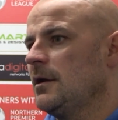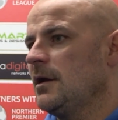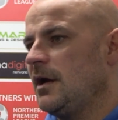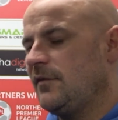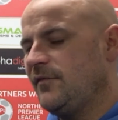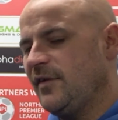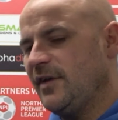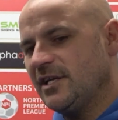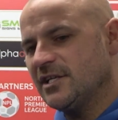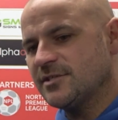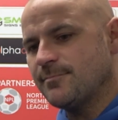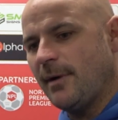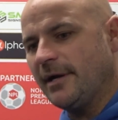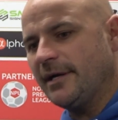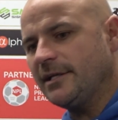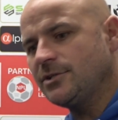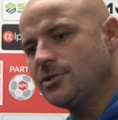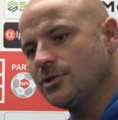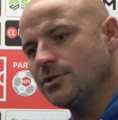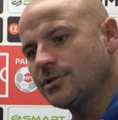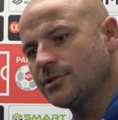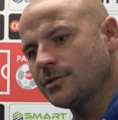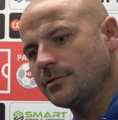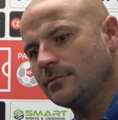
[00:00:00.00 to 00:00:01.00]
I think as
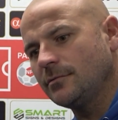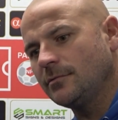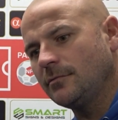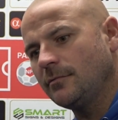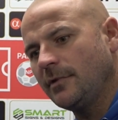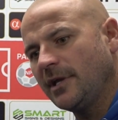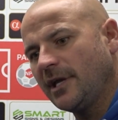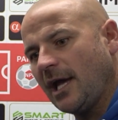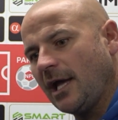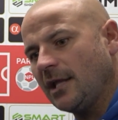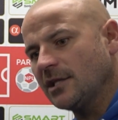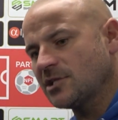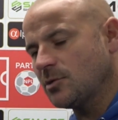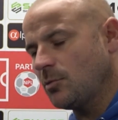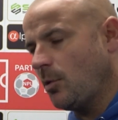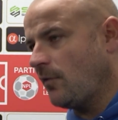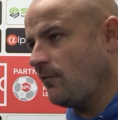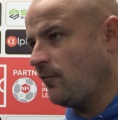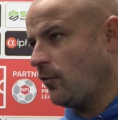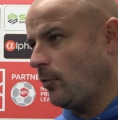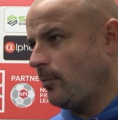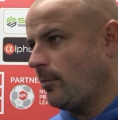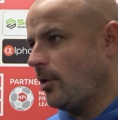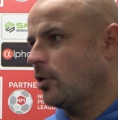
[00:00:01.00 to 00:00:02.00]
managers, regardless of
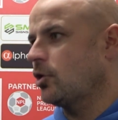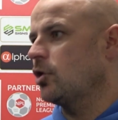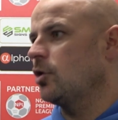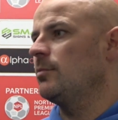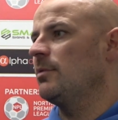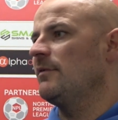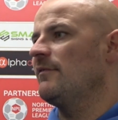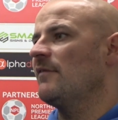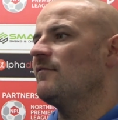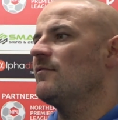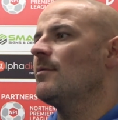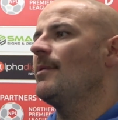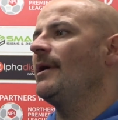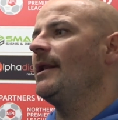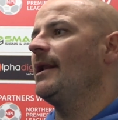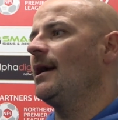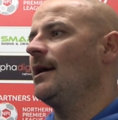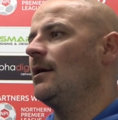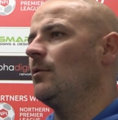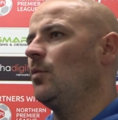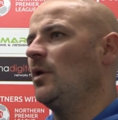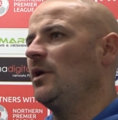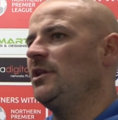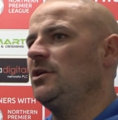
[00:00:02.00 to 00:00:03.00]
what football club we've ever been
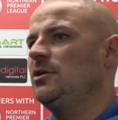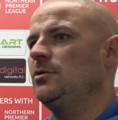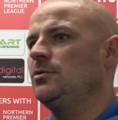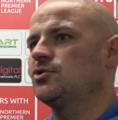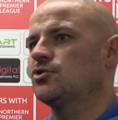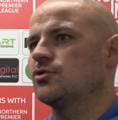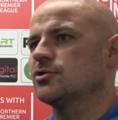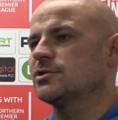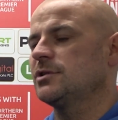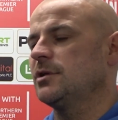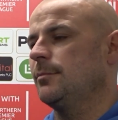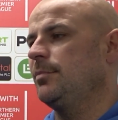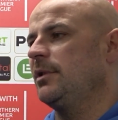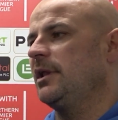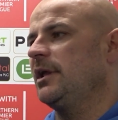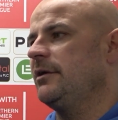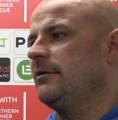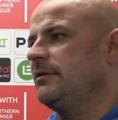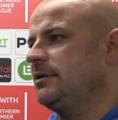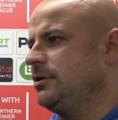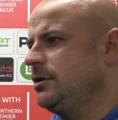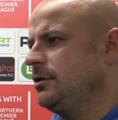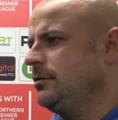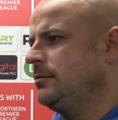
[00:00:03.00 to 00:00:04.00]
at, when you trust a
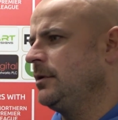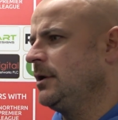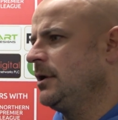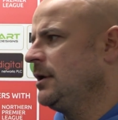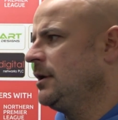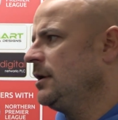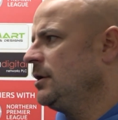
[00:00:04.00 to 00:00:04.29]
player and you